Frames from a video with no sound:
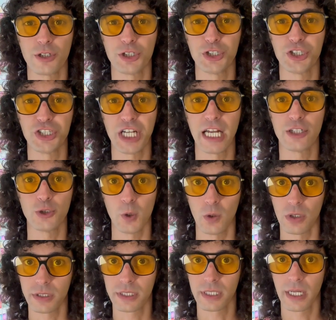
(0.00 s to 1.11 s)
or
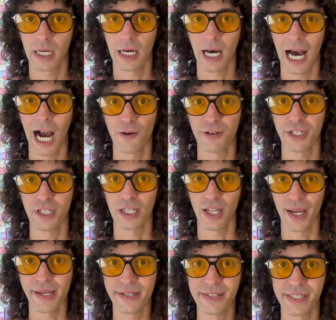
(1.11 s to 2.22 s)
schedules, however you
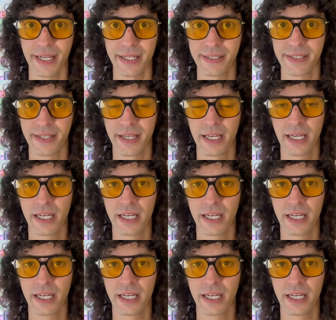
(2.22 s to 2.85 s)
likes it.